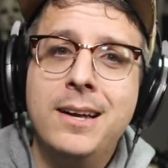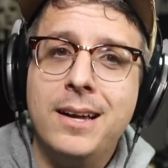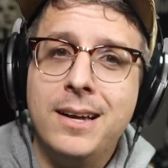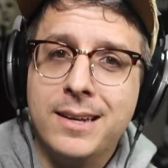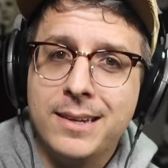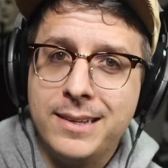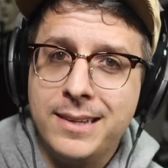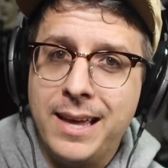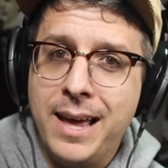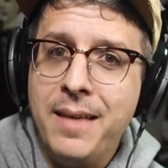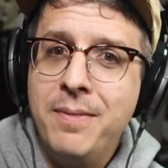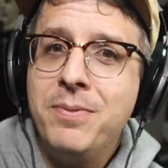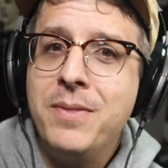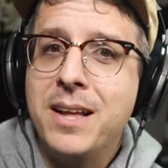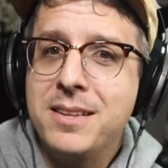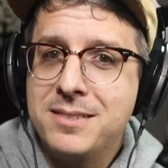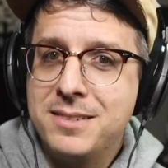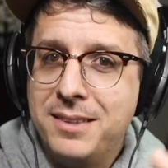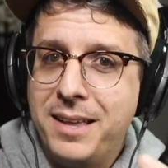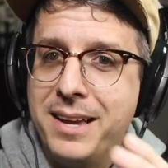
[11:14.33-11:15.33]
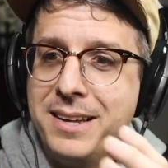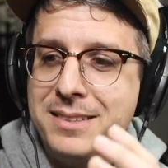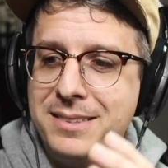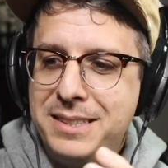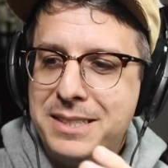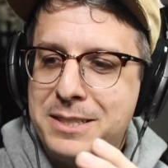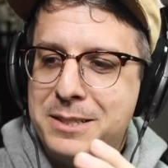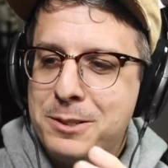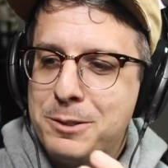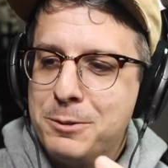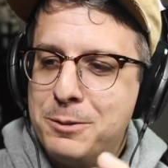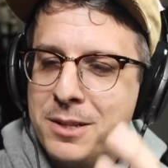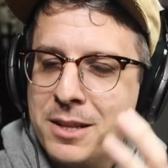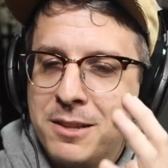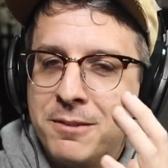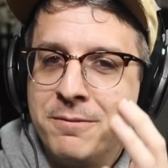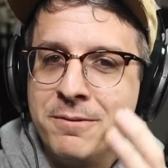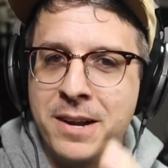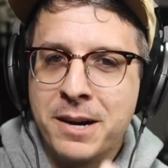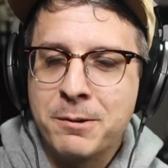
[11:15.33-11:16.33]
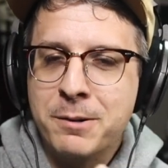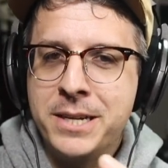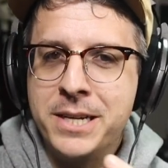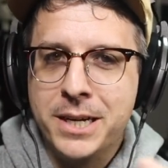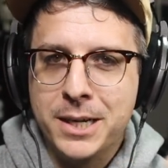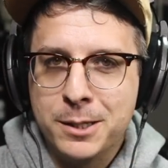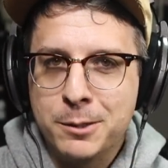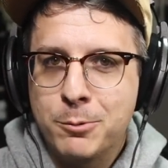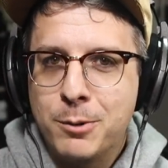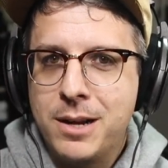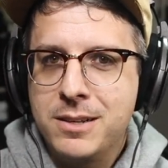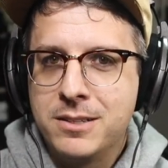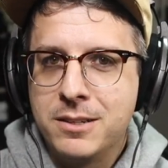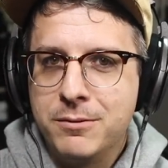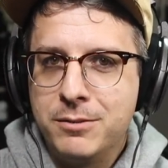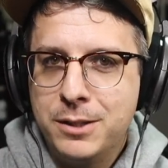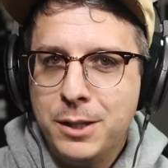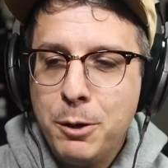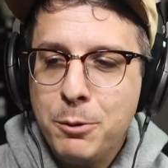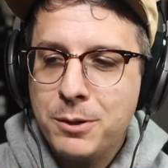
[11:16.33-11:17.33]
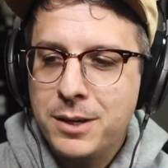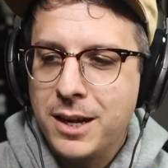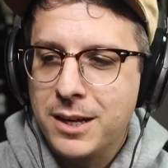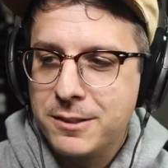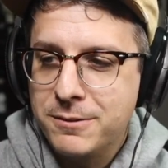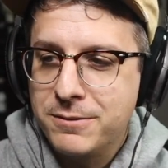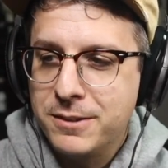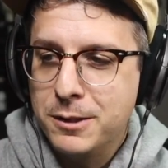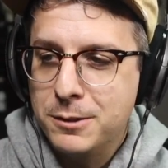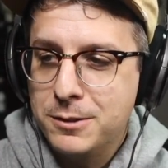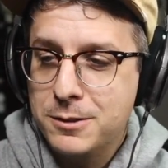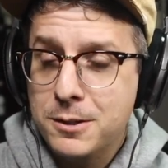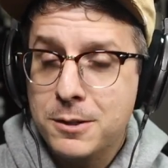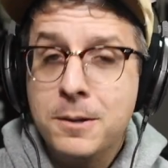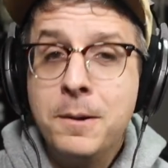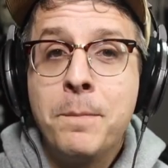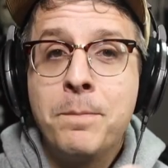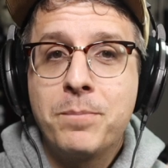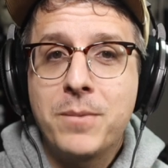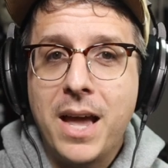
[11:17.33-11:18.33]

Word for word: Again, that's likely due to the very aggressive low-cut filter.